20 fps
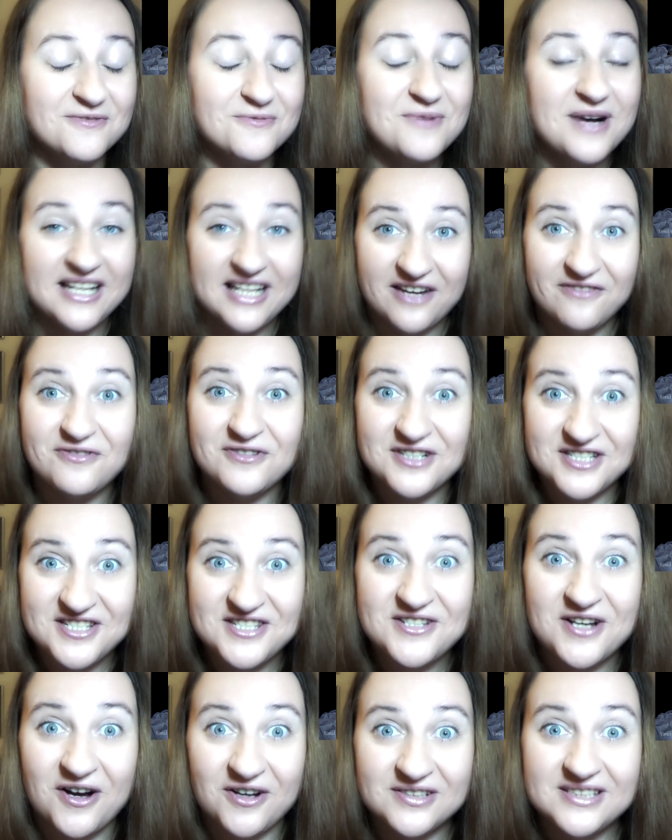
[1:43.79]
When I first
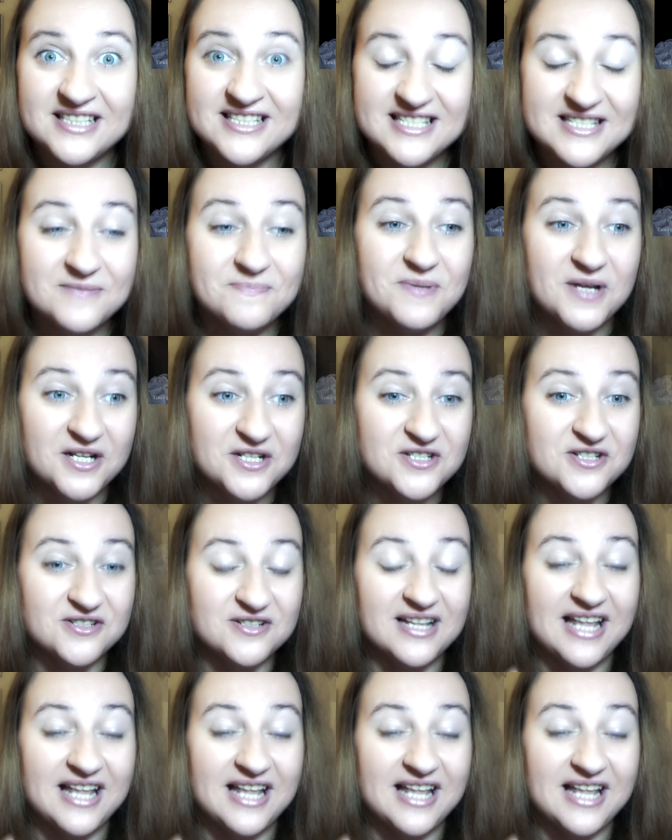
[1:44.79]
saw this picture,